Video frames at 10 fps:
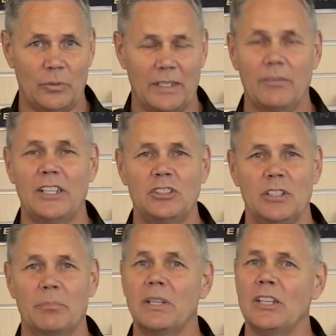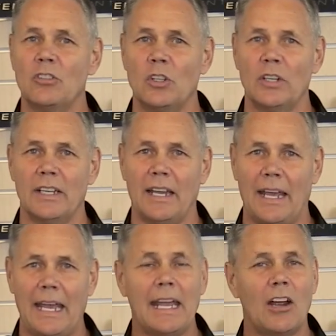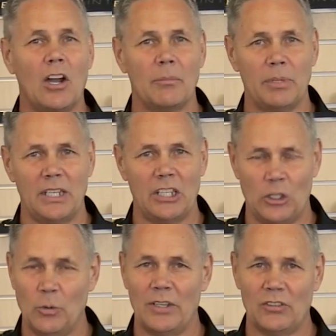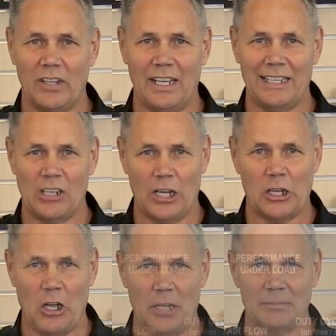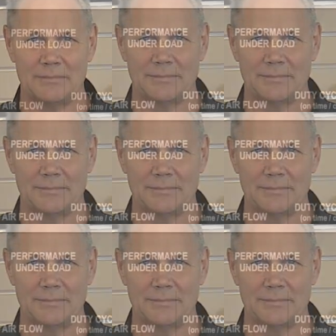we invite you to please look at arbusa.com.